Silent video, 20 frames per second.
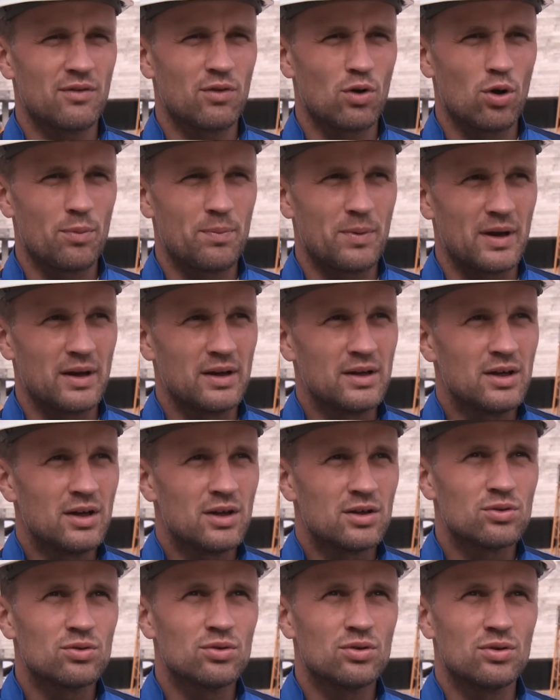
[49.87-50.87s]
Europe,
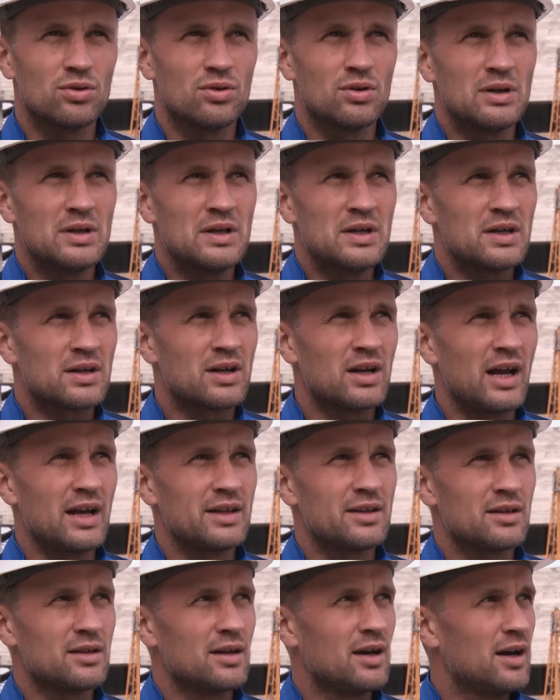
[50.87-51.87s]
and looking at this
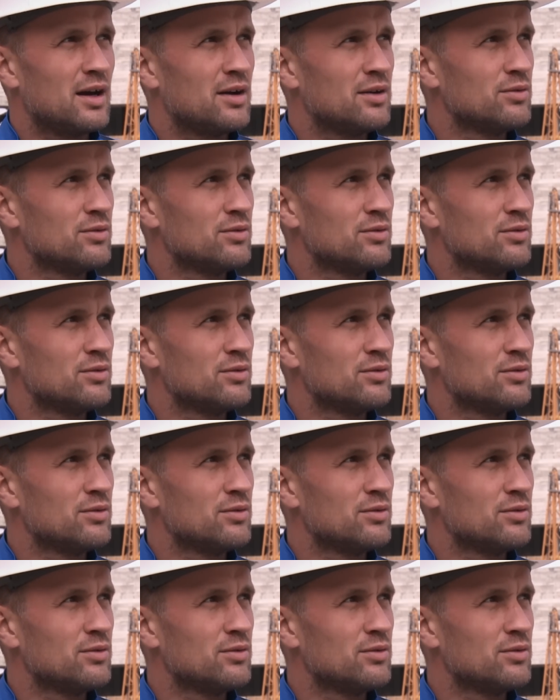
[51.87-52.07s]
one,